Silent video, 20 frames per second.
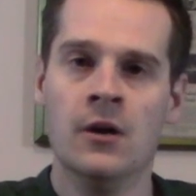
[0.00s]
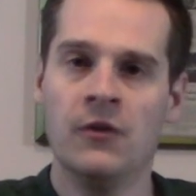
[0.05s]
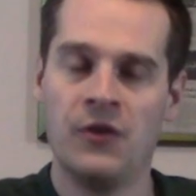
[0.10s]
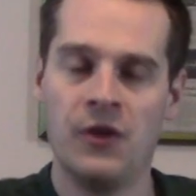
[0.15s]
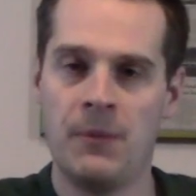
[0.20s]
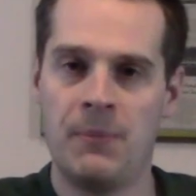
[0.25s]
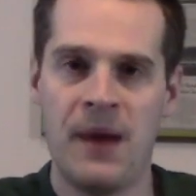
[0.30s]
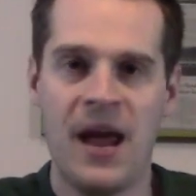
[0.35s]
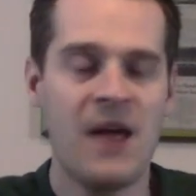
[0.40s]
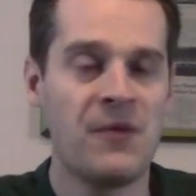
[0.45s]
for
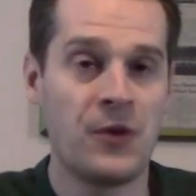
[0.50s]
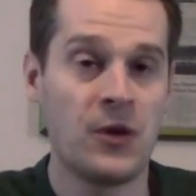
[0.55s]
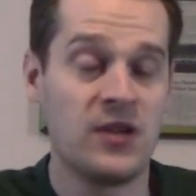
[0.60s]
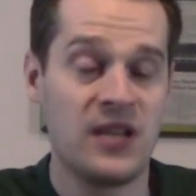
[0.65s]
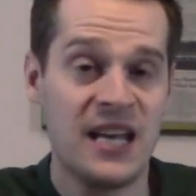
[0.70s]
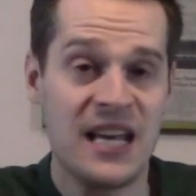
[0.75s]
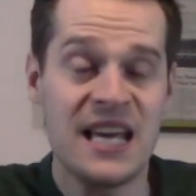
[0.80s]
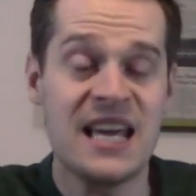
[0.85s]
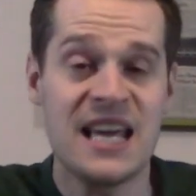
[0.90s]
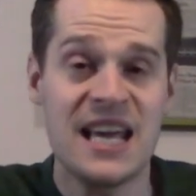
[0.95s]
the
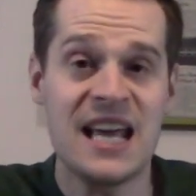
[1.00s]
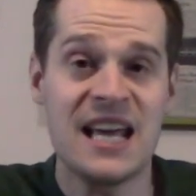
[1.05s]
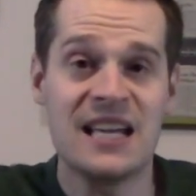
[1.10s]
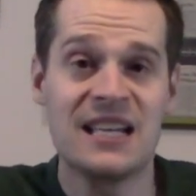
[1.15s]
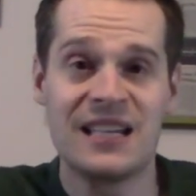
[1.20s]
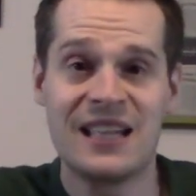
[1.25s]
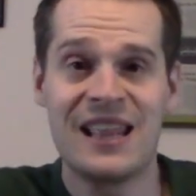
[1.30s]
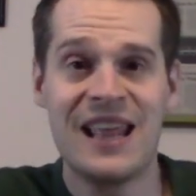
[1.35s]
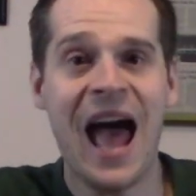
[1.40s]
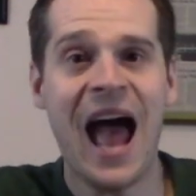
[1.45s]
Panthers, he
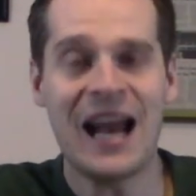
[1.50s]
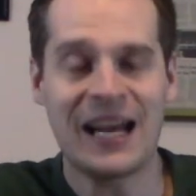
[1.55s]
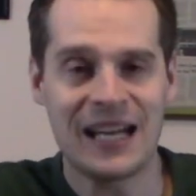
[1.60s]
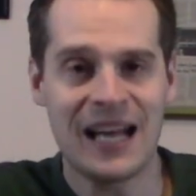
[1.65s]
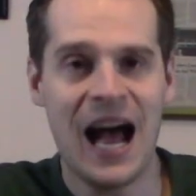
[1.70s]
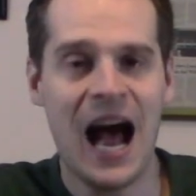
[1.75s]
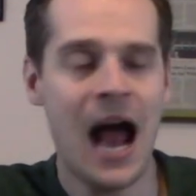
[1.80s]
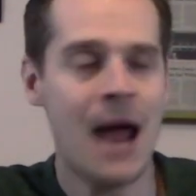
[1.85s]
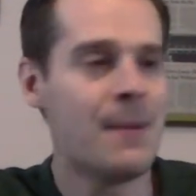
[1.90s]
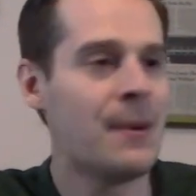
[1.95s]
is that
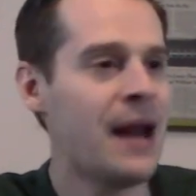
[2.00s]
guy.